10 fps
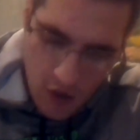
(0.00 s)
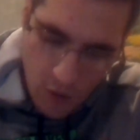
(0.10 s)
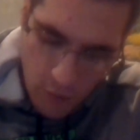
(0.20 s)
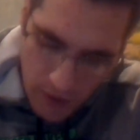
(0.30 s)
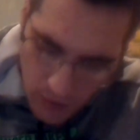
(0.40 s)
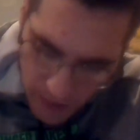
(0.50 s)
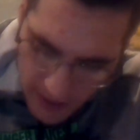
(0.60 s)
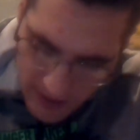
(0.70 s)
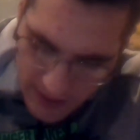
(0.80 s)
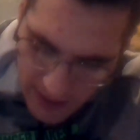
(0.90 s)
When
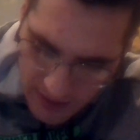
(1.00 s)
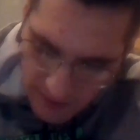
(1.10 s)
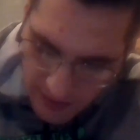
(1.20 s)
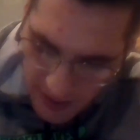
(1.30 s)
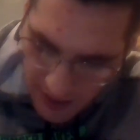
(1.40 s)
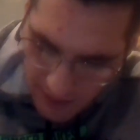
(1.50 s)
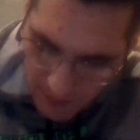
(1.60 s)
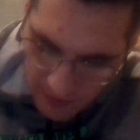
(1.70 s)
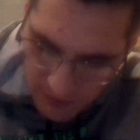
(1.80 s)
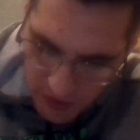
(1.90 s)
Gorgias entered the camp
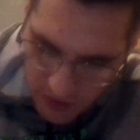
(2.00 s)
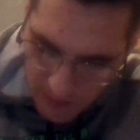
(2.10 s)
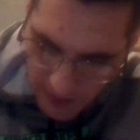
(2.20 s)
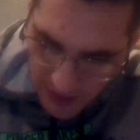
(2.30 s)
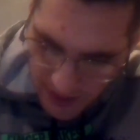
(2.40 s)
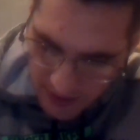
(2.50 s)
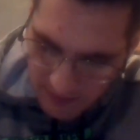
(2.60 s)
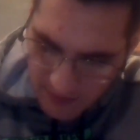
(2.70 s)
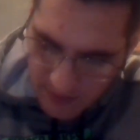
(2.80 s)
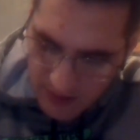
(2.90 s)
of Judas by night,
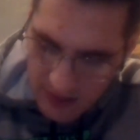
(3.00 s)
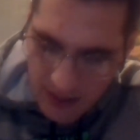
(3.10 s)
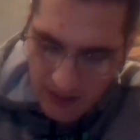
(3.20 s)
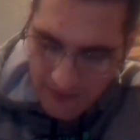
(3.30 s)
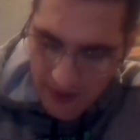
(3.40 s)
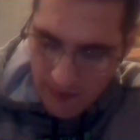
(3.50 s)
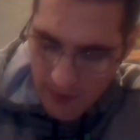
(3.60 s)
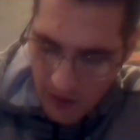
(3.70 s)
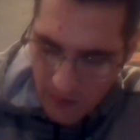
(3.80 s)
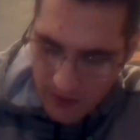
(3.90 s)
he found
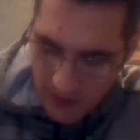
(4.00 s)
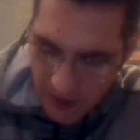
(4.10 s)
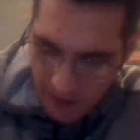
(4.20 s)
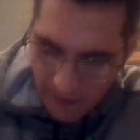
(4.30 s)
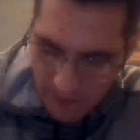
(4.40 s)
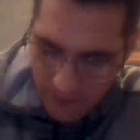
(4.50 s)
no one there.